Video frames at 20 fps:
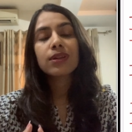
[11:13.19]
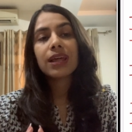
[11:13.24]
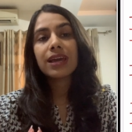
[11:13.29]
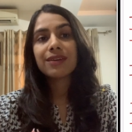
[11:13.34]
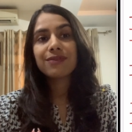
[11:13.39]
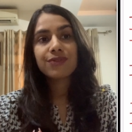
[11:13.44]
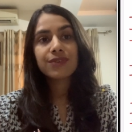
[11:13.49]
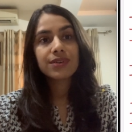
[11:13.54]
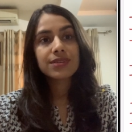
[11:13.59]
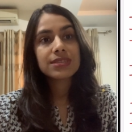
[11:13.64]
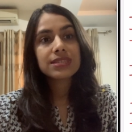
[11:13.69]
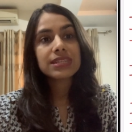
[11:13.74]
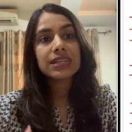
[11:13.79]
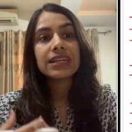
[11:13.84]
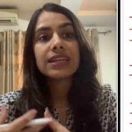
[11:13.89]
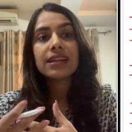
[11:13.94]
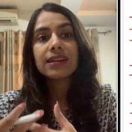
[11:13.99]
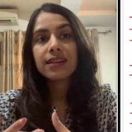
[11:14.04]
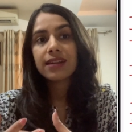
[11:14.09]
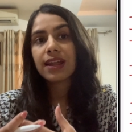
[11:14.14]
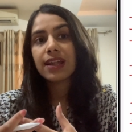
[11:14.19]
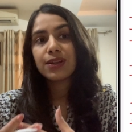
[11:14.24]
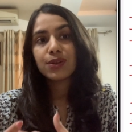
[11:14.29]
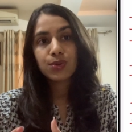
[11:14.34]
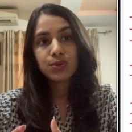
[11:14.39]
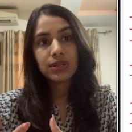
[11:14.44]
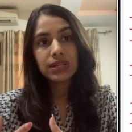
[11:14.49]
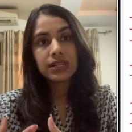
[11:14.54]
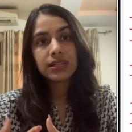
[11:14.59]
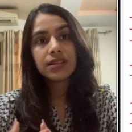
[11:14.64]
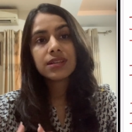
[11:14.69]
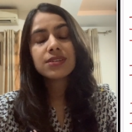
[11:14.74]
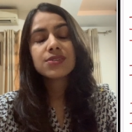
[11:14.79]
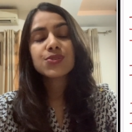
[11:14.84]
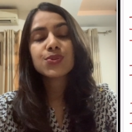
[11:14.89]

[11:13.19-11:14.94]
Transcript: like First Aid and try to read it.